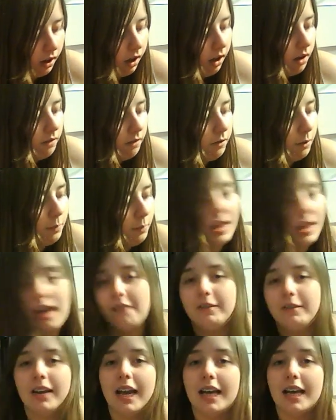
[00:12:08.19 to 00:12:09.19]
From the
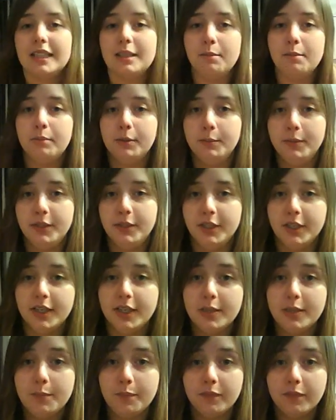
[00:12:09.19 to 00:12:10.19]
Everlasting
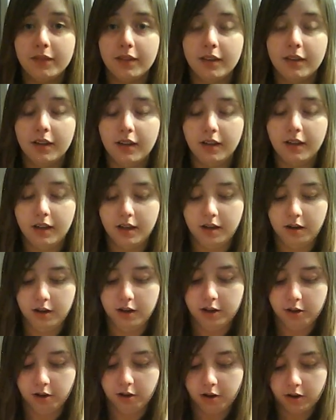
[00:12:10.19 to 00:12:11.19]
Publishers, I
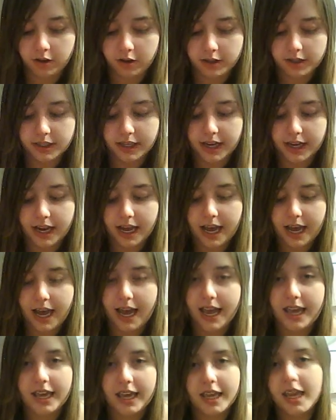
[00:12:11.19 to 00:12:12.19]
got
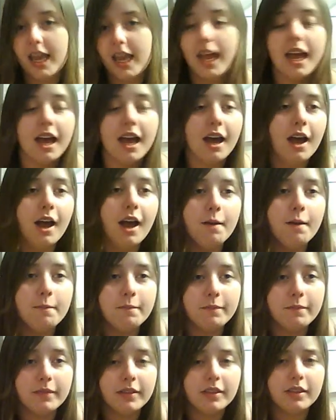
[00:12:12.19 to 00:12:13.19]
a
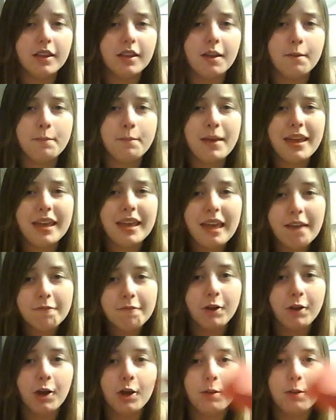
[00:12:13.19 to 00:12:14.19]
pink
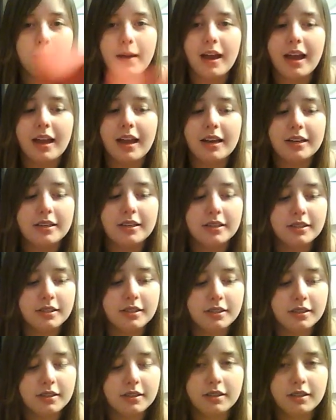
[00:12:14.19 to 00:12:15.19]
envelope, and
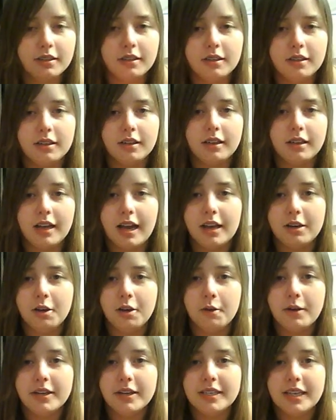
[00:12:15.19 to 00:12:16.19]
I had
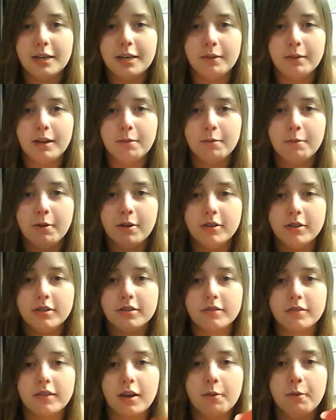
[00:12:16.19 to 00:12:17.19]
no idea what it was.
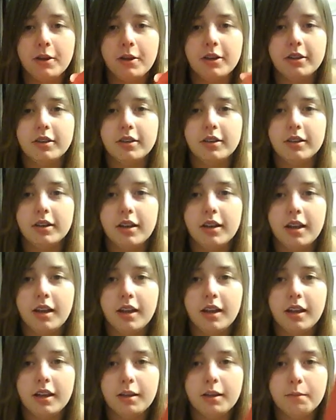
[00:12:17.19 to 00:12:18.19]

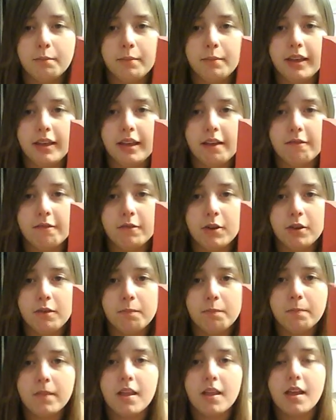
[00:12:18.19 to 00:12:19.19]
Pink envelope.
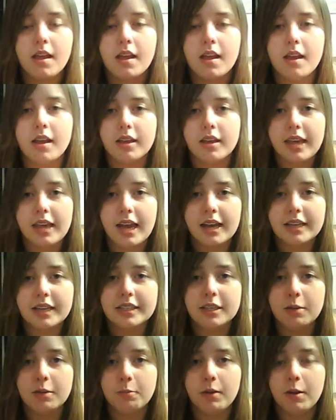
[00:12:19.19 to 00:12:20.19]
Yeah, and I didn't
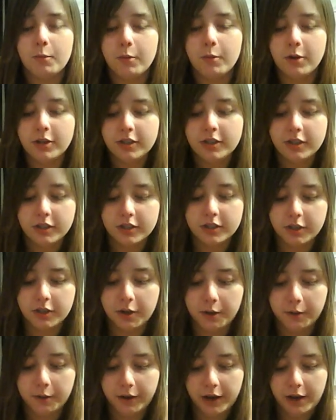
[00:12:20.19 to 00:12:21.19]
know what it was,
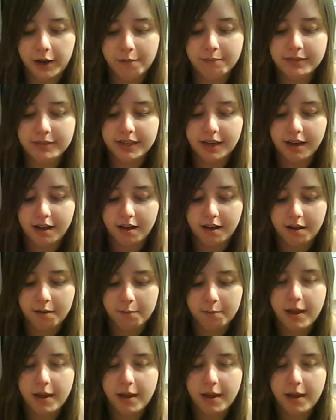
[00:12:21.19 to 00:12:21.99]
so I opened it up,